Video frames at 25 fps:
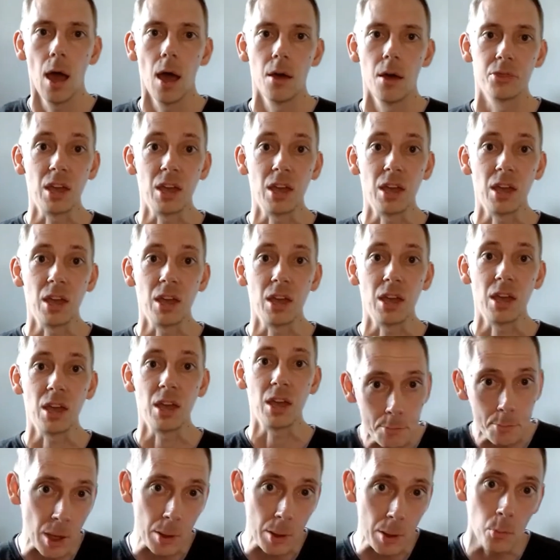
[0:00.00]
They learn
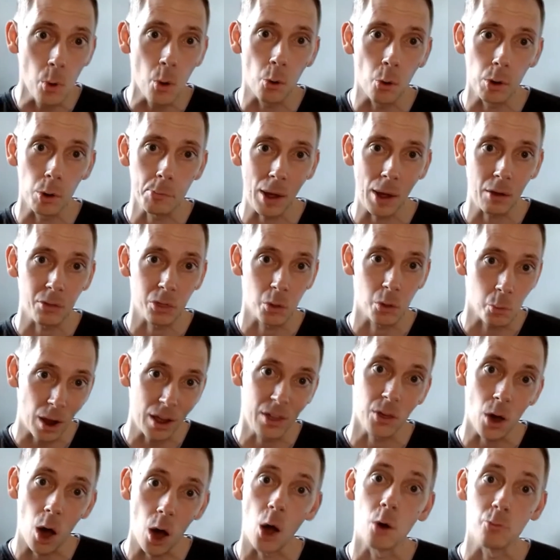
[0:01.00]
a bit more about the way
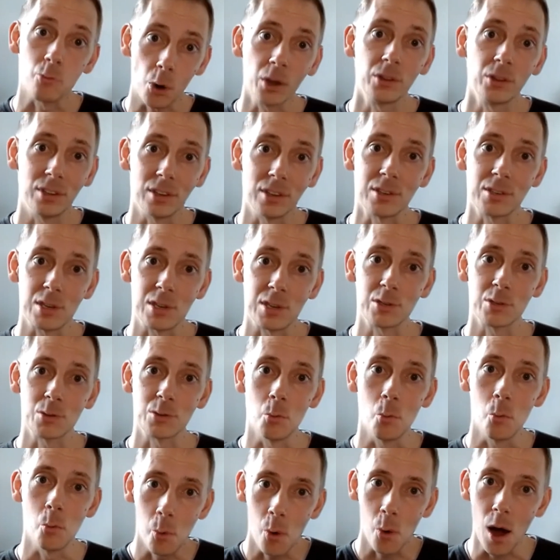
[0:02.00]
that our writing
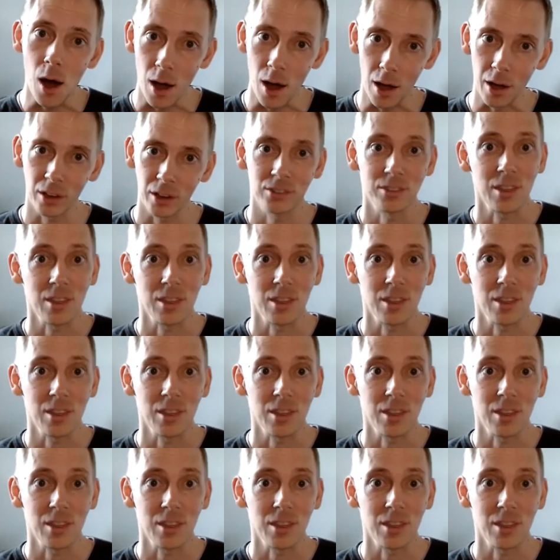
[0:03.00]
system works.